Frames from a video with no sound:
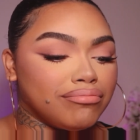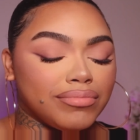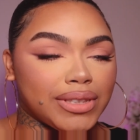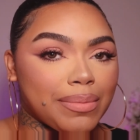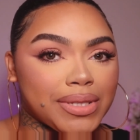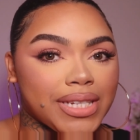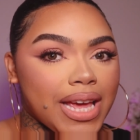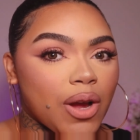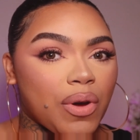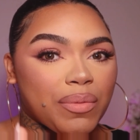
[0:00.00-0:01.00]

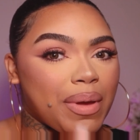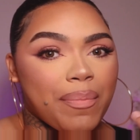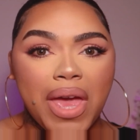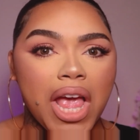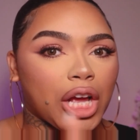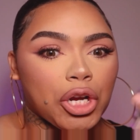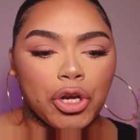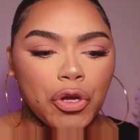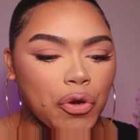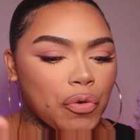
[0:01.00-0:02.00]
lipstick, whether it be pink,
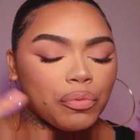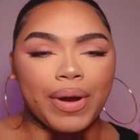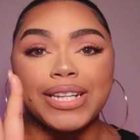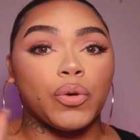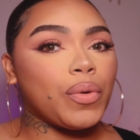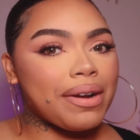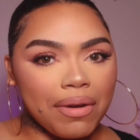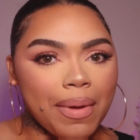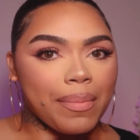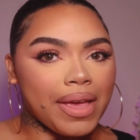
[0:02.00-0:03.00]
nude, reds, whatever
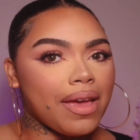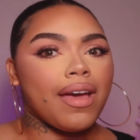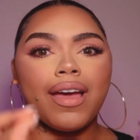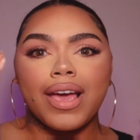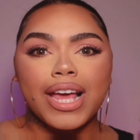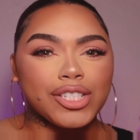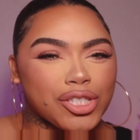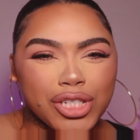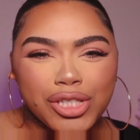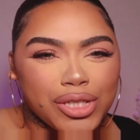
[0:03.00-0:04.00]
it may be,
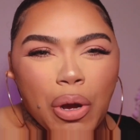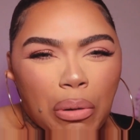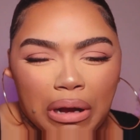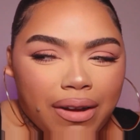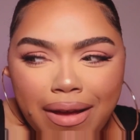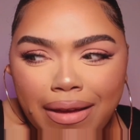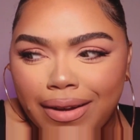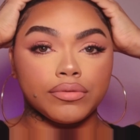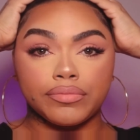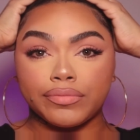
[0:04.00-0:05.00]
it's just so
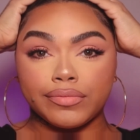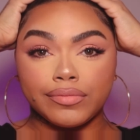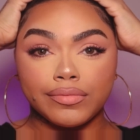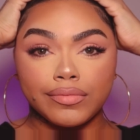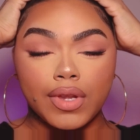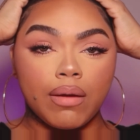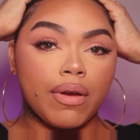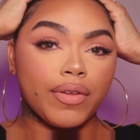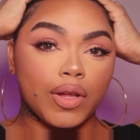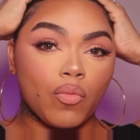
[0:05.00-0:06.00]
good. Am
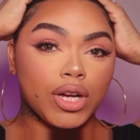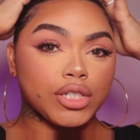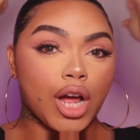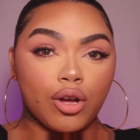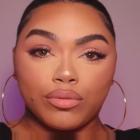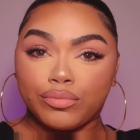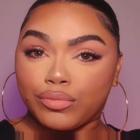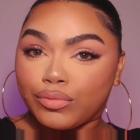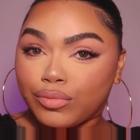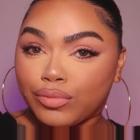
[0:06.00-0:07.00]
I feeling washed out?
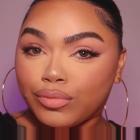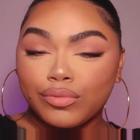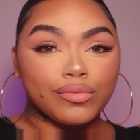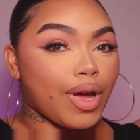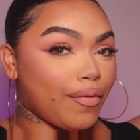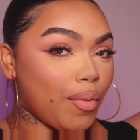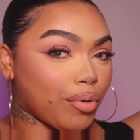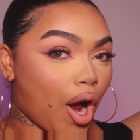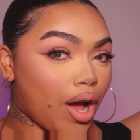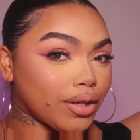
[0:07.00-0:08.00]
I feel
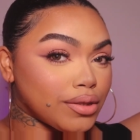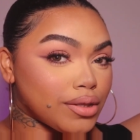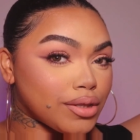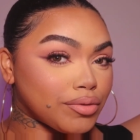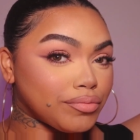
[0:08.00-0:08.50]
bronzed.